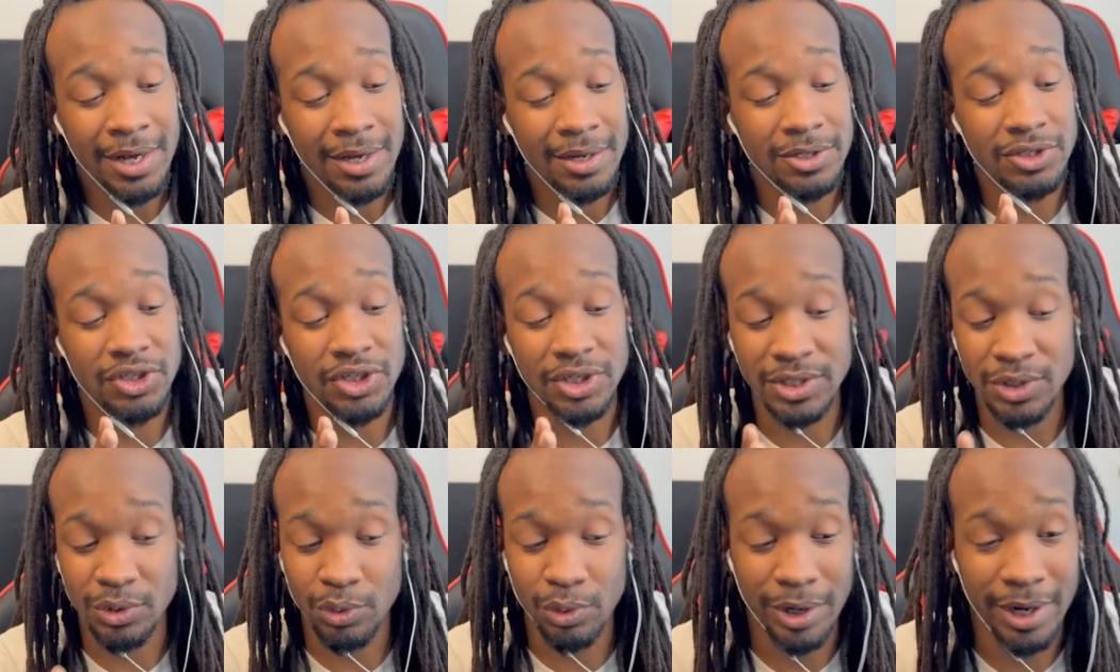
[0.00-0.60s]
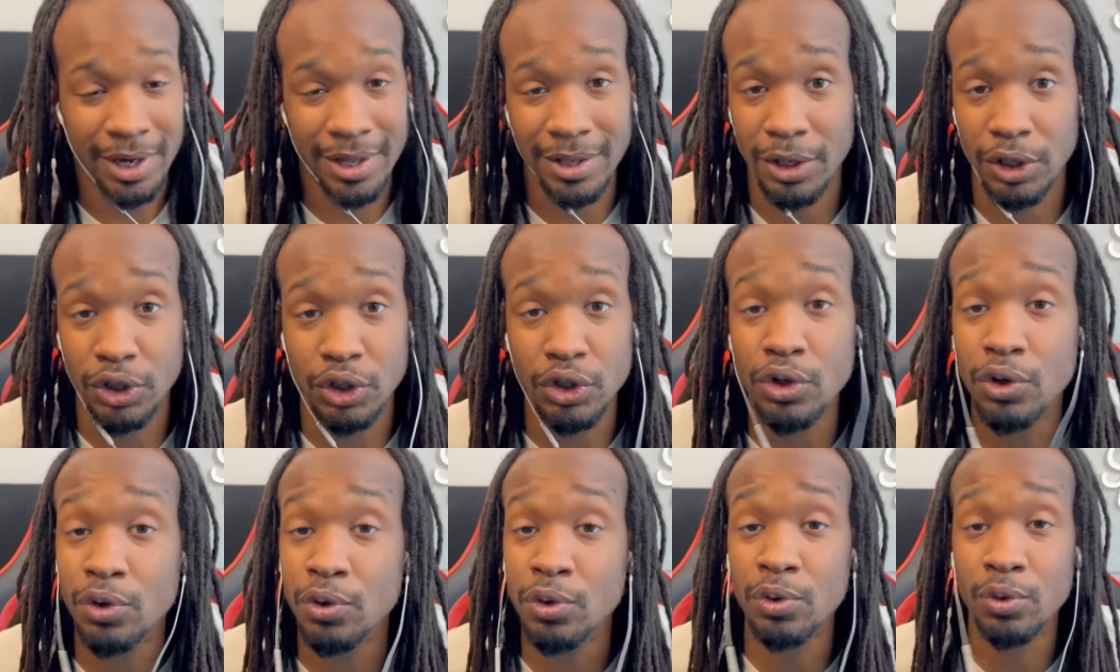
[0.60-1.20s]
she's created a
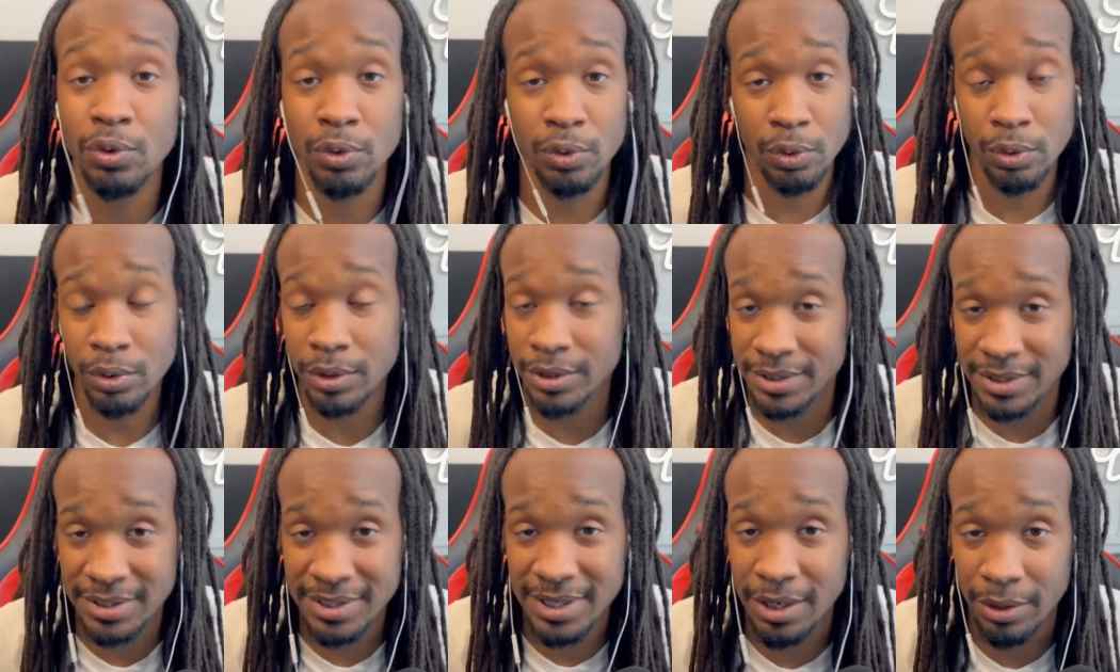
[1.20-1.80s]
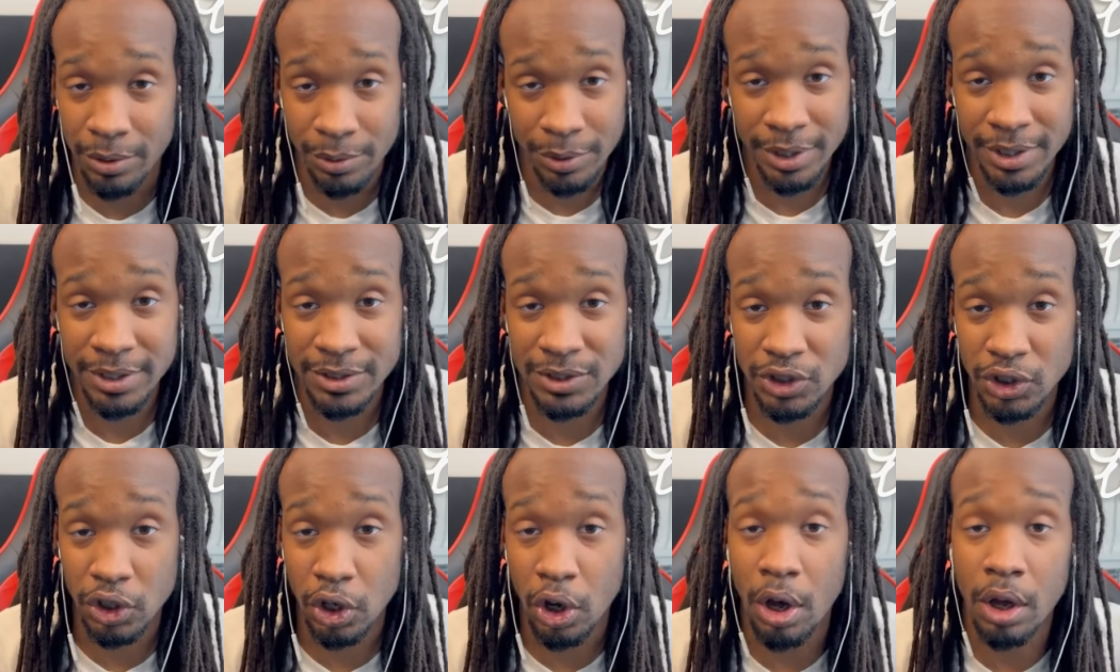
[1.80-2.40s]
new
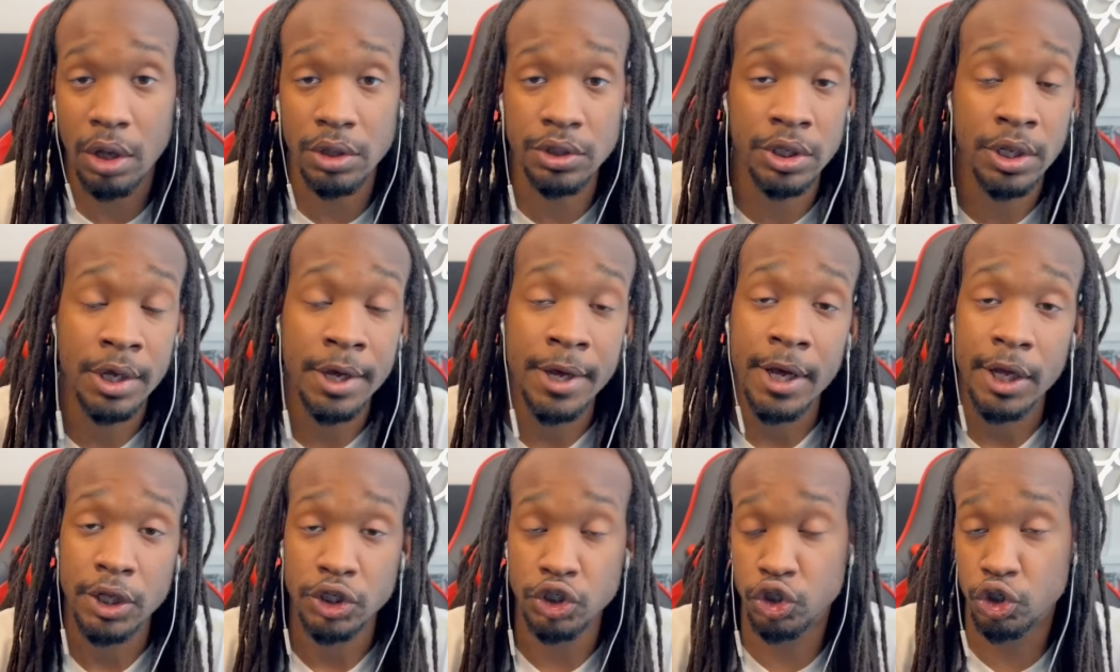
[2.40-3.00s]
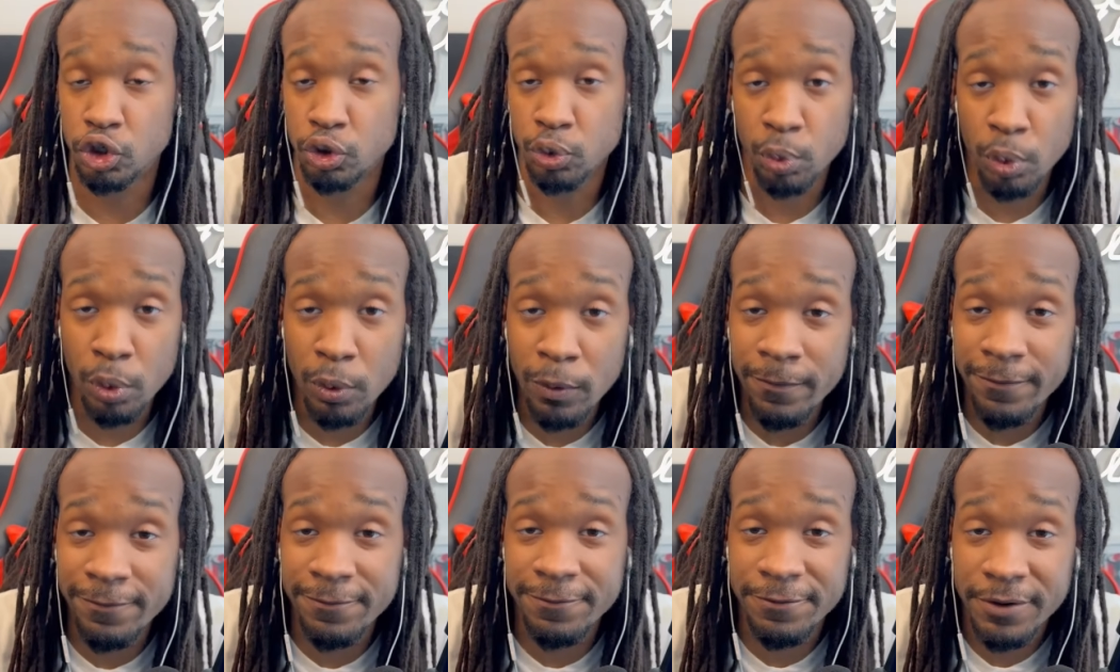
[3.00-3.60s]
series called
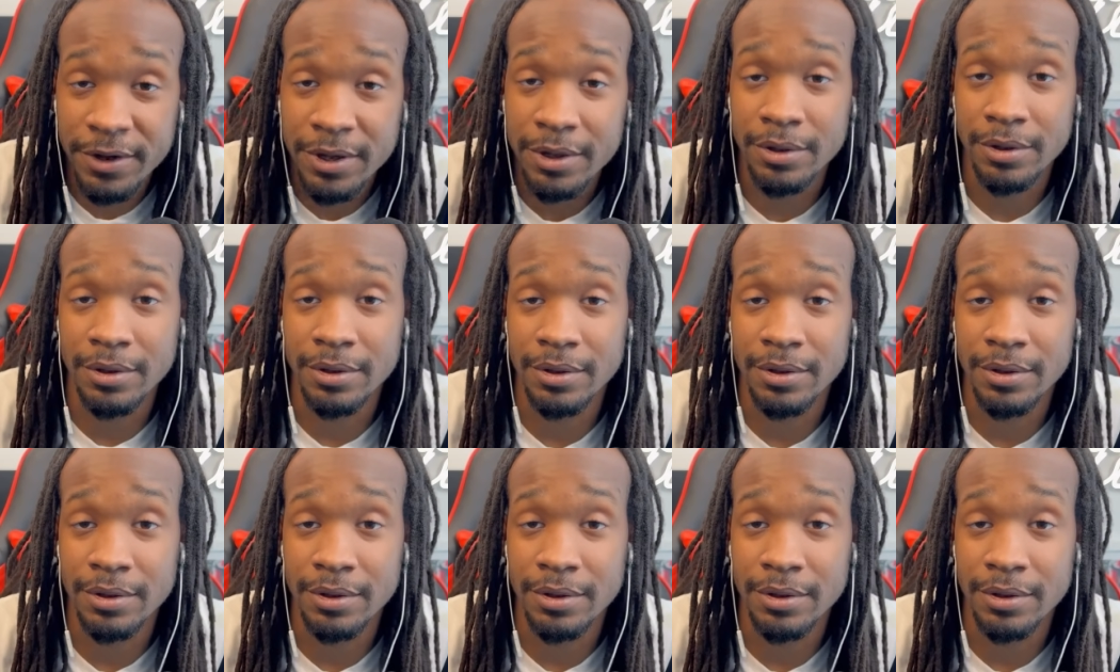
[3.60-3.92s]
Truth,